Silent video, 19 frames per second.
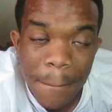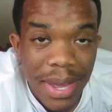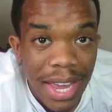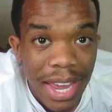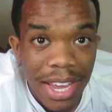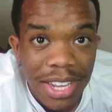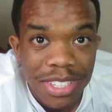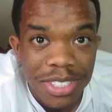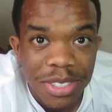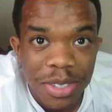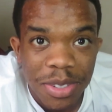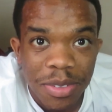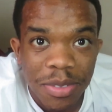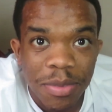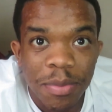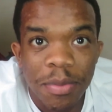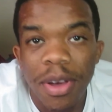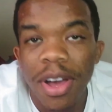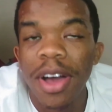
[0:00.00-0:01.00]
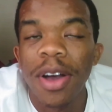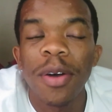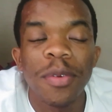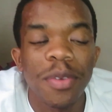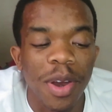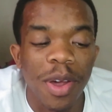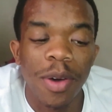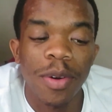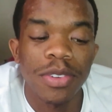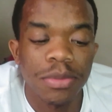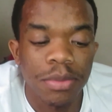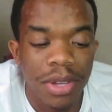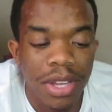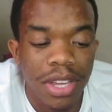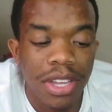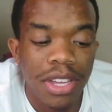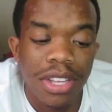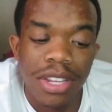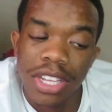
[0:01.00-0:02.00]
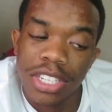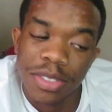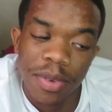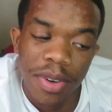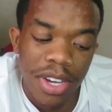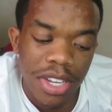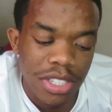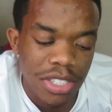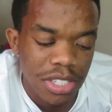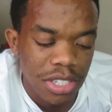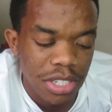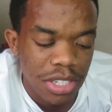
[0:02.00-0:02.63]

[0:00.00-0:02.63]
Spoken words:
banned soon. Who knows, but let's watch.